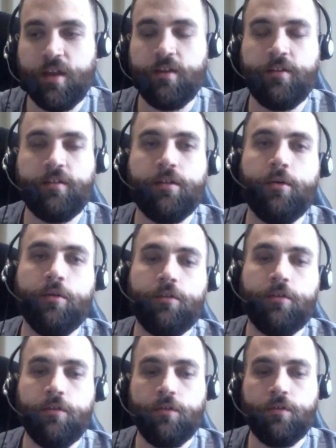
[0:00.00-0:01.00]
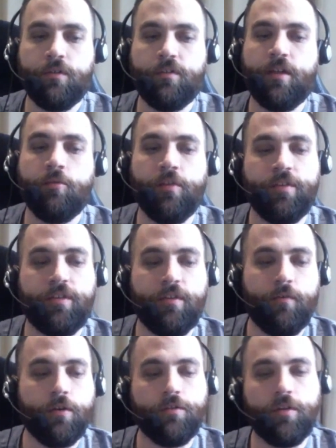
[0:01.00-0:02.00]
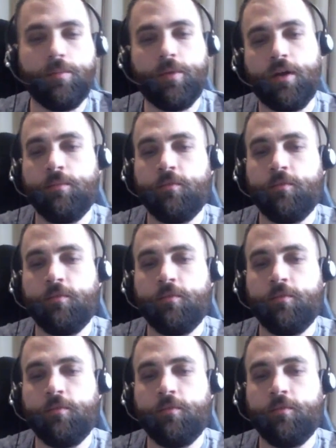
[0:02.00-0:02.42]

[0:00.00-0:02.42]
is it's going to disable the difficulty bomb.